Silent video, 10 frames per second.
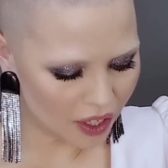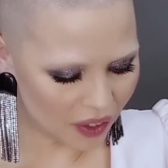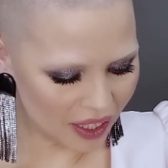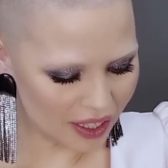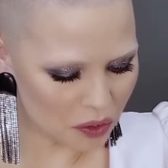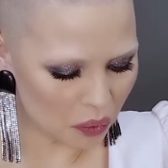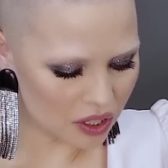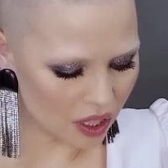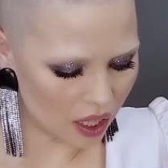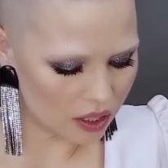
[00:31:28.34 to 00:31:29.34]
Okay, this
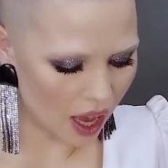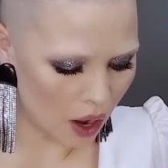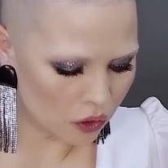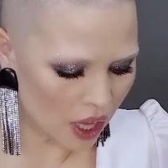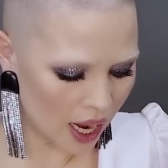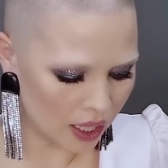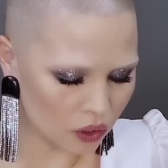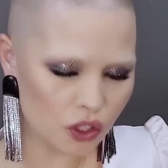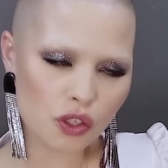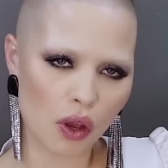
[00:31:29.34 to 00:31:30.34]
one's nice. How the
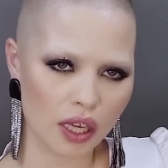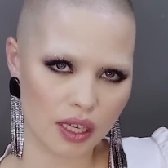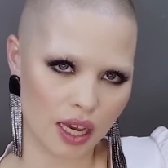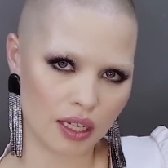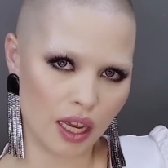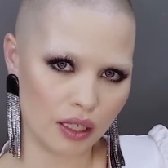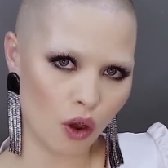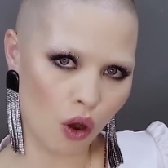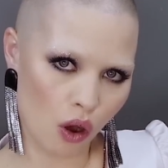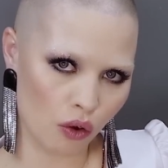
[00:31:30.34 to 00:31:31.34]
hell do I get
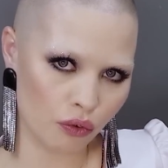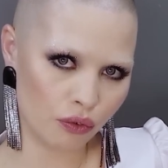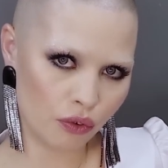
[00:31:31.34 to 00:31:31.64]
it off?